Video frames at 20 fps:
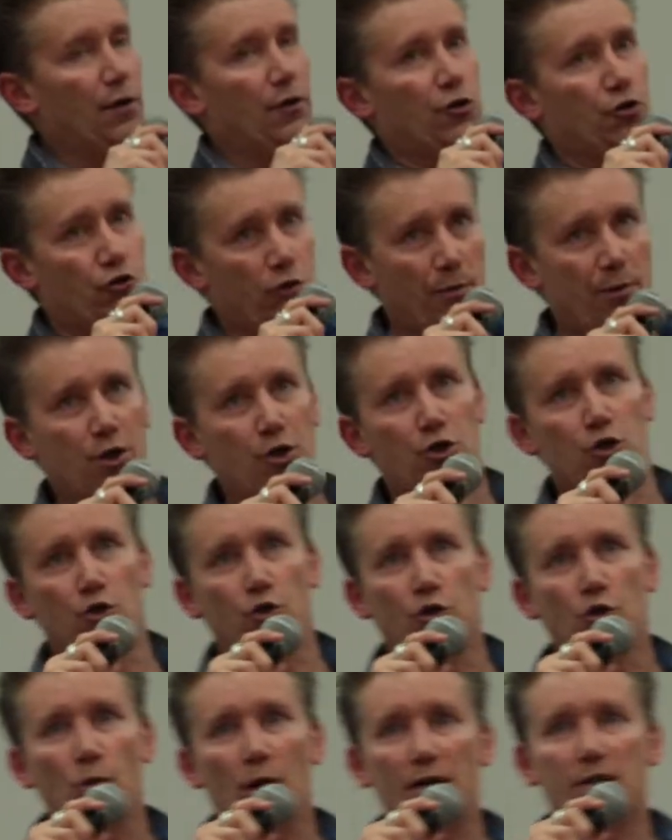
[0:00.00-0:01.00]
contributed
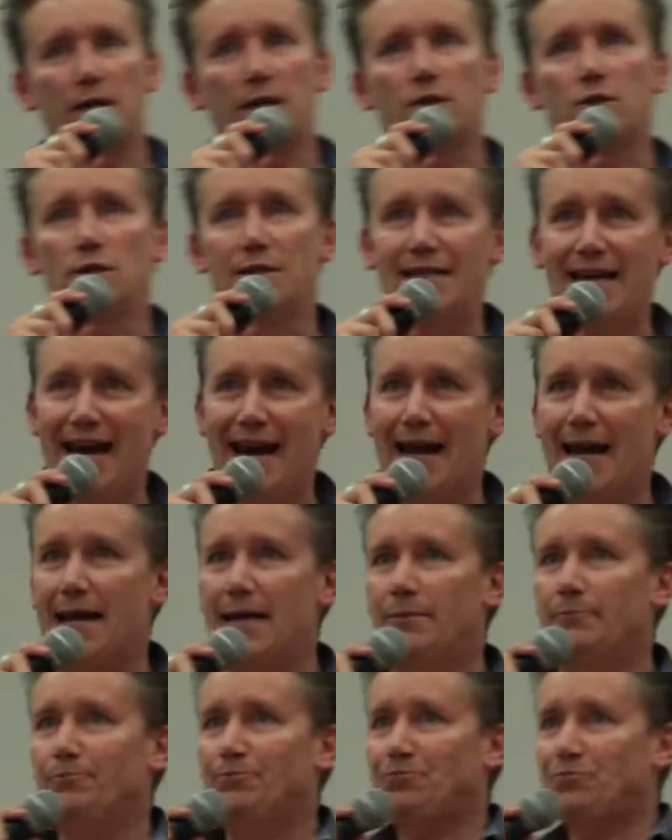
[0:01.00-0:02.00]
to USA
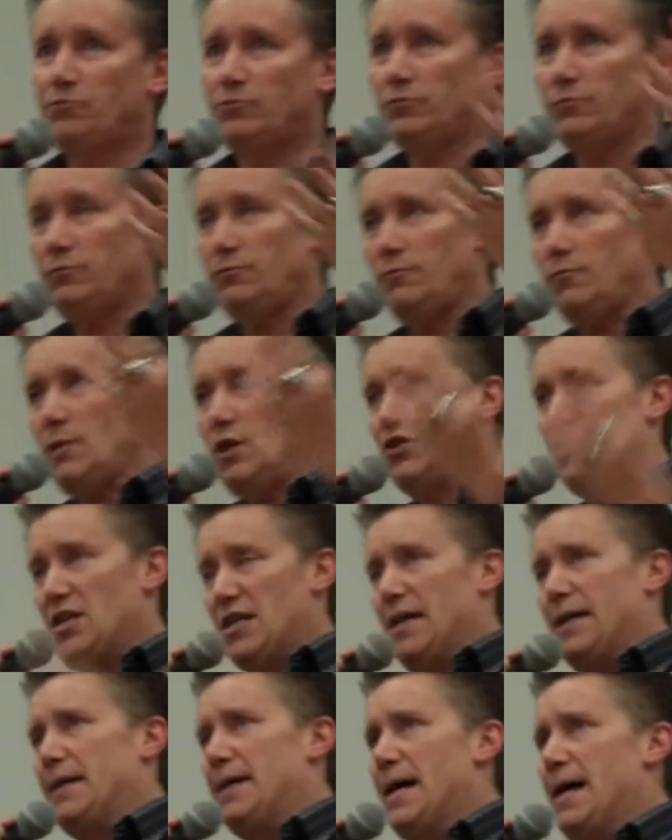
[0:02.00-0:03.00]
Today,
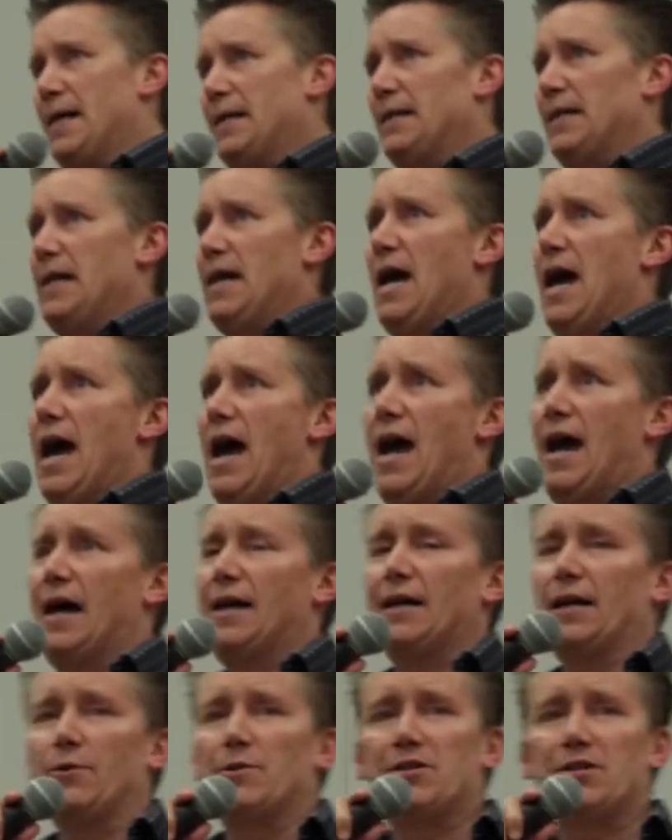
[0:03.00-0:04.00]
CNN,
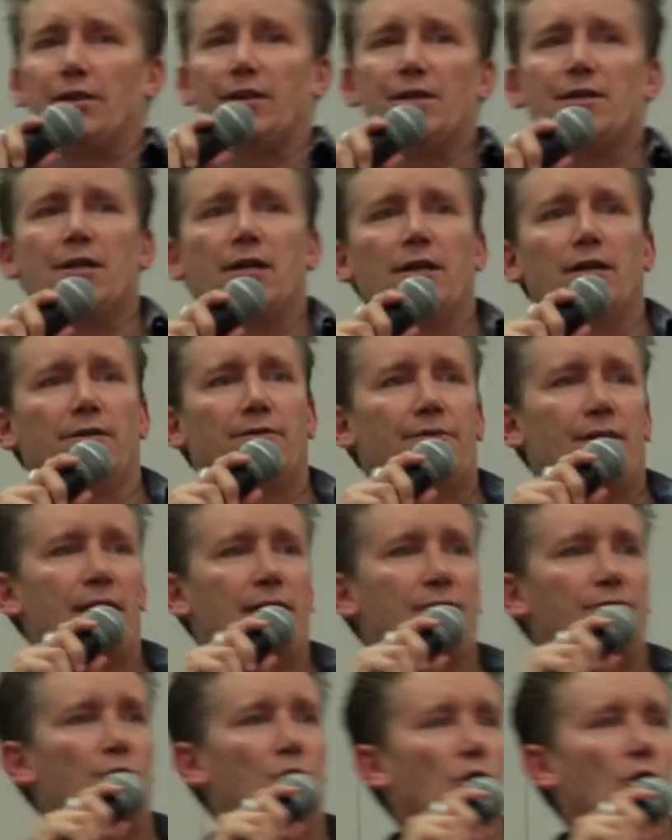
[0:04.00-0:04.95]
and I recently did a thing